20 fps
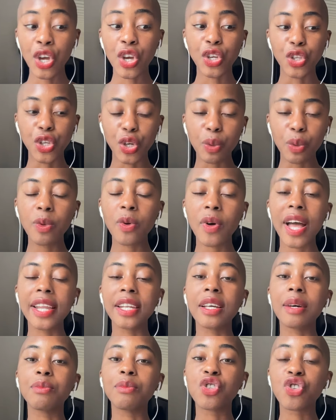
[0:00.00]
you will end
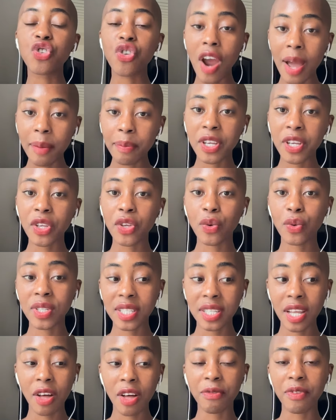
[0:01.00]
up trapping
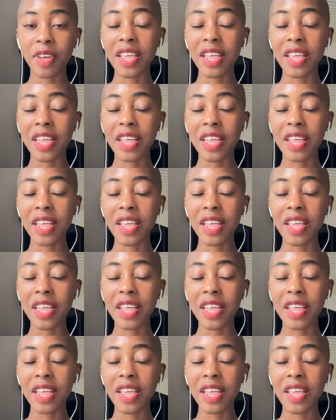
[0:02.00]
yourself